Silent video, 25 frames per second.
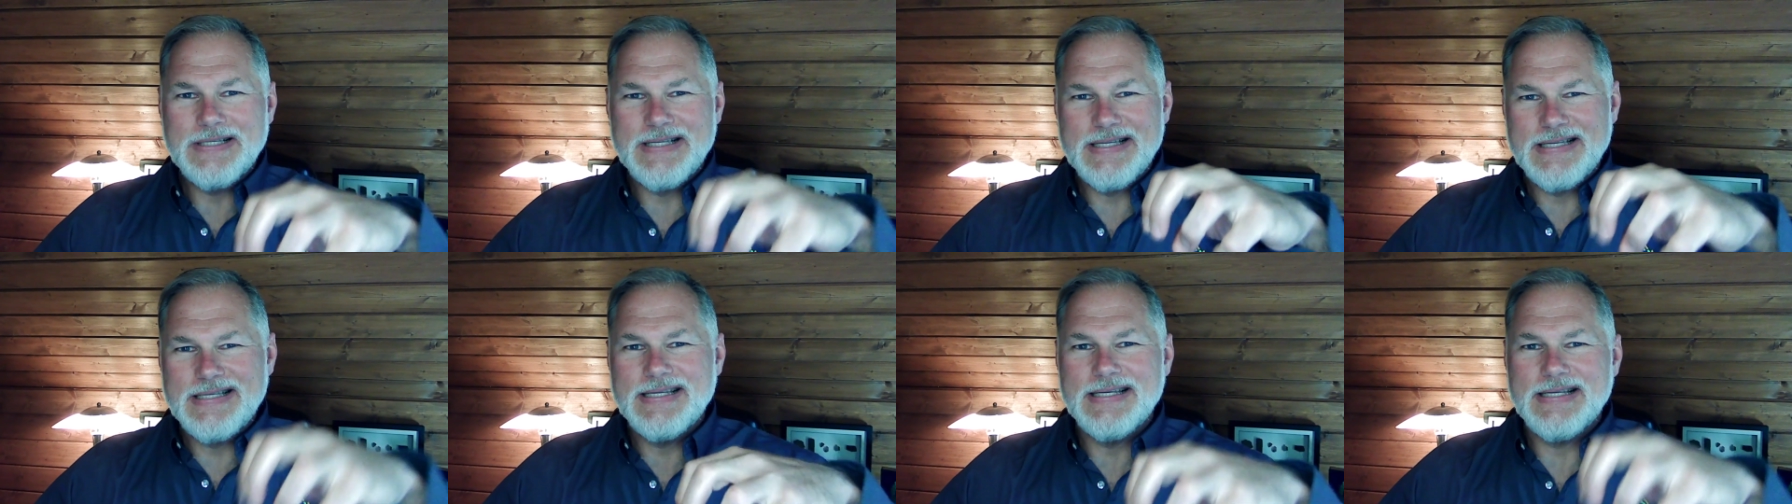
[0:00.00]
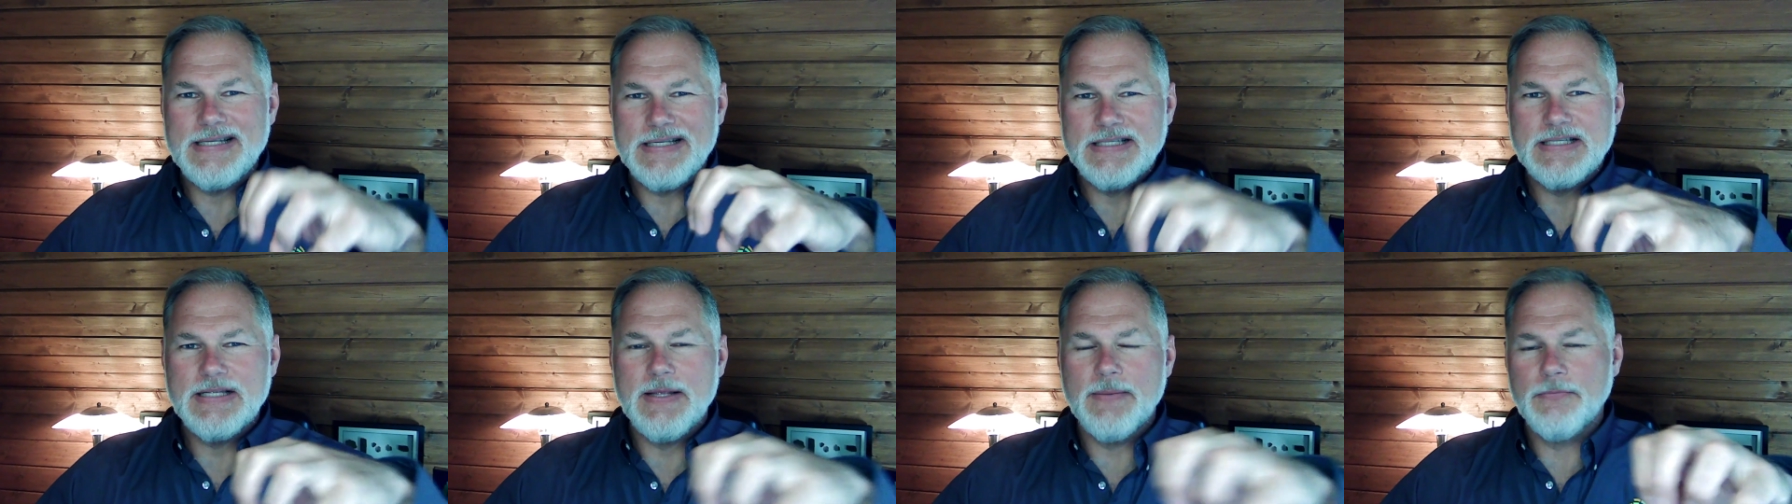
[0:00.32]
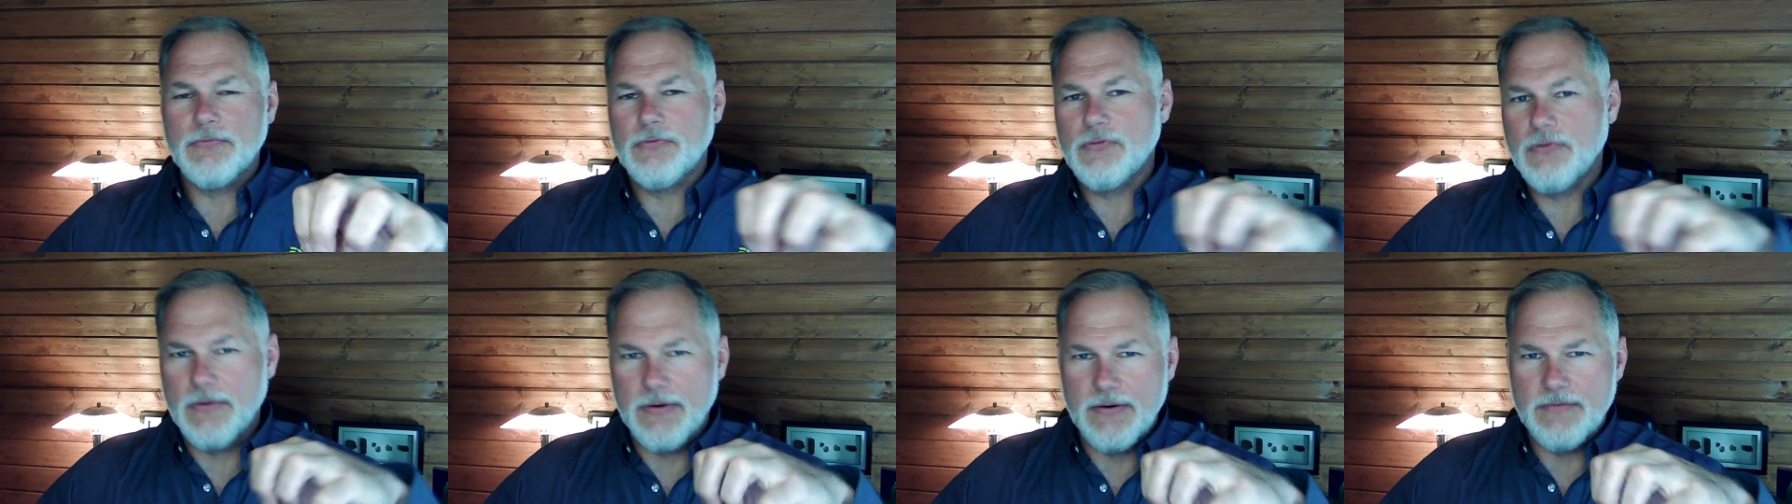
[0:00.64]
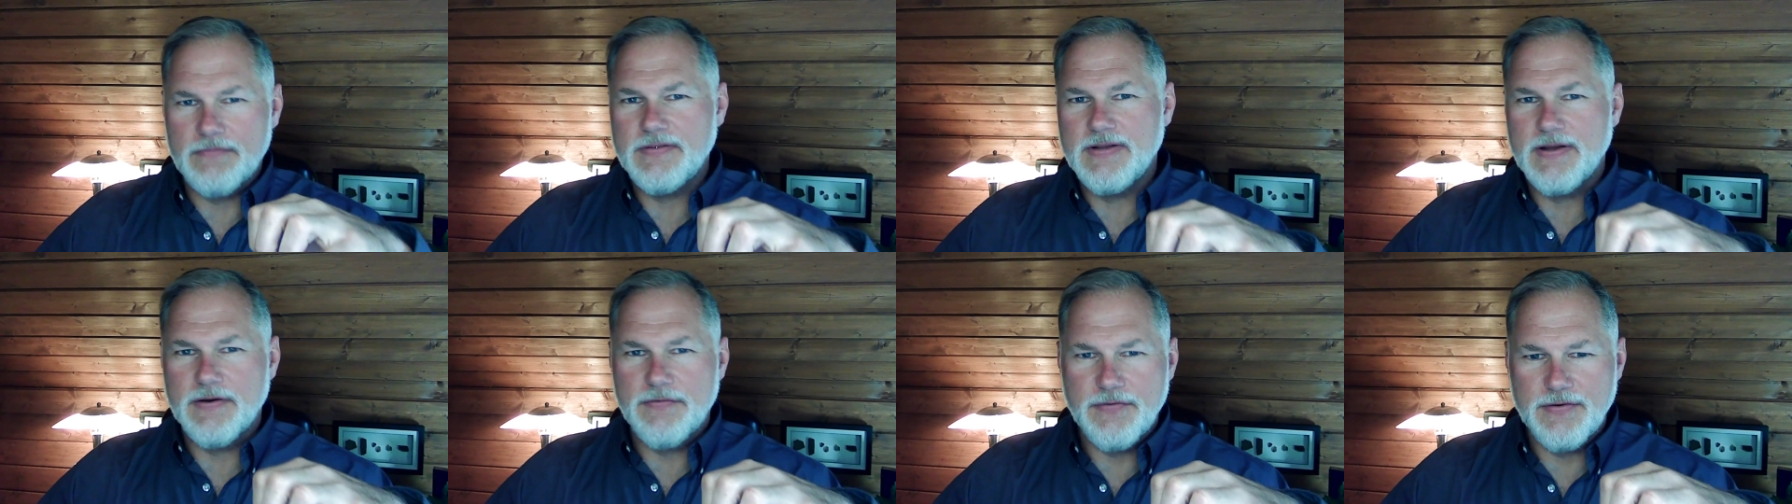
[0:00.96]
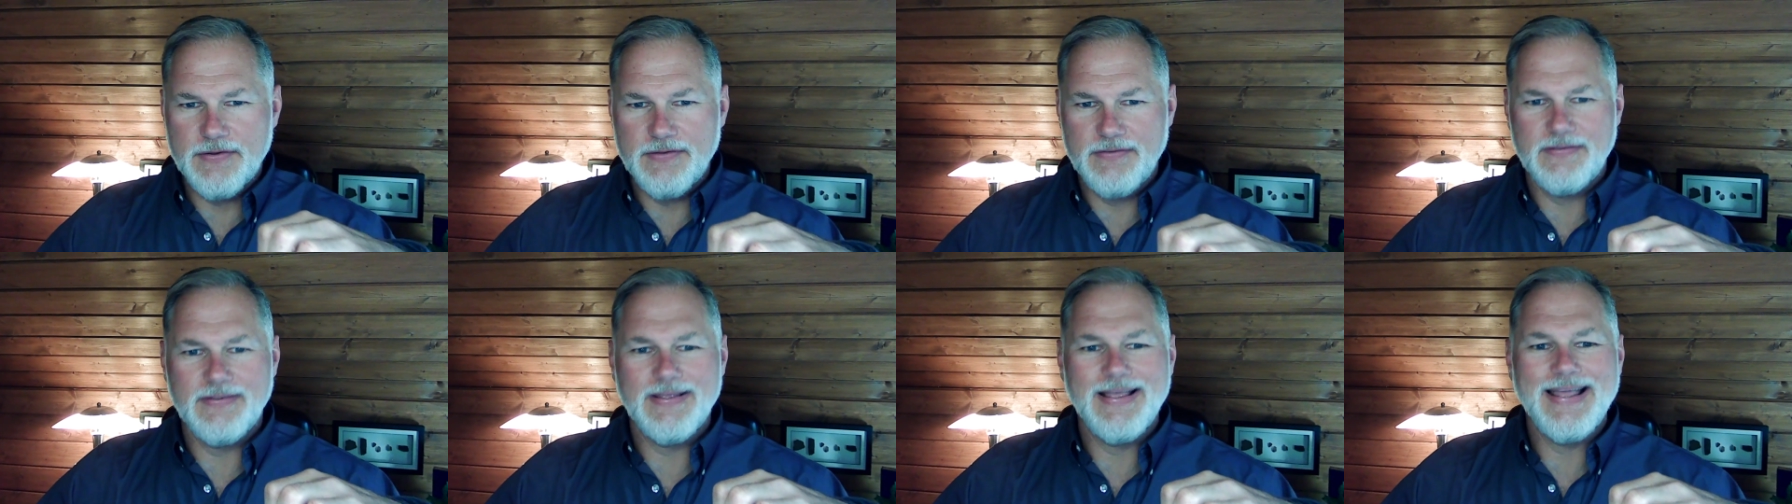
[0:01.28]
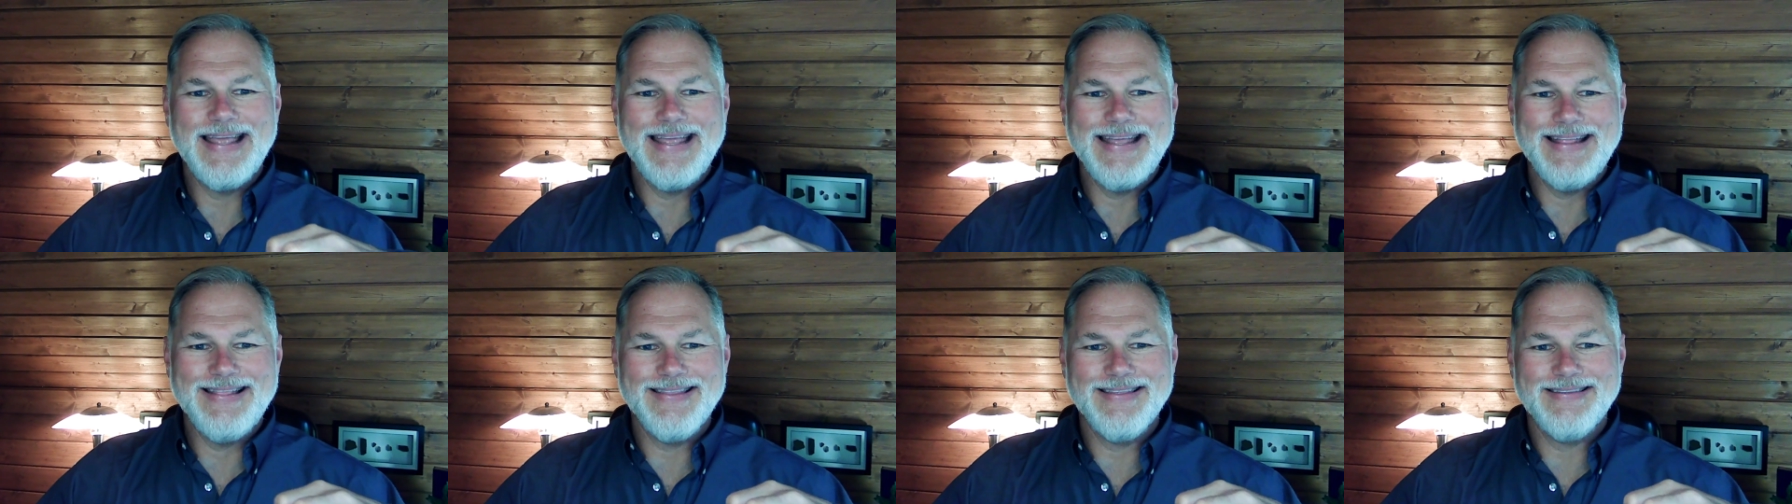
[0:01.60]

to see some sort of difference in the